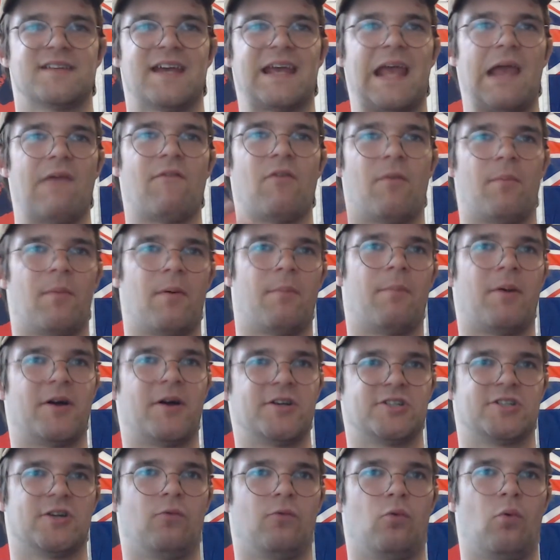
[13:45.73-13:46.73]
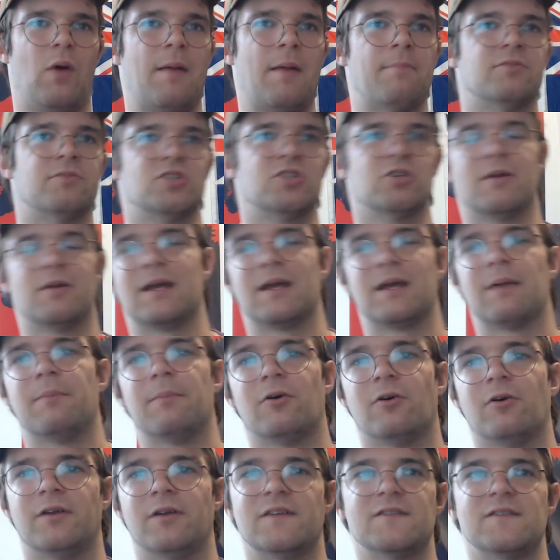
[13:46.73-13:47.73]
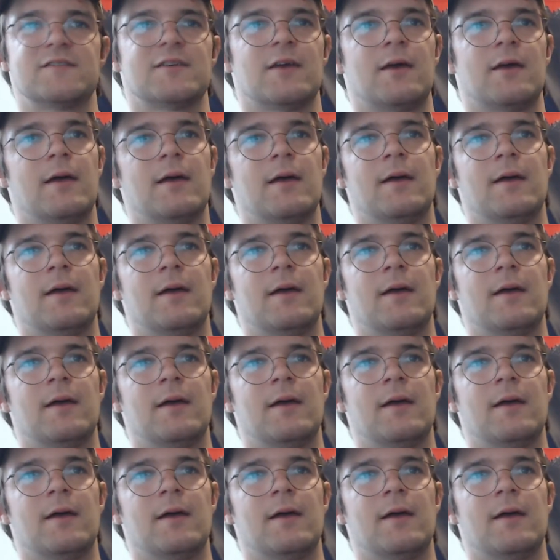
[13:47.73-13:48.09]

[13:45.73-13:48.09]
I gave them a bunch of web shooting abilities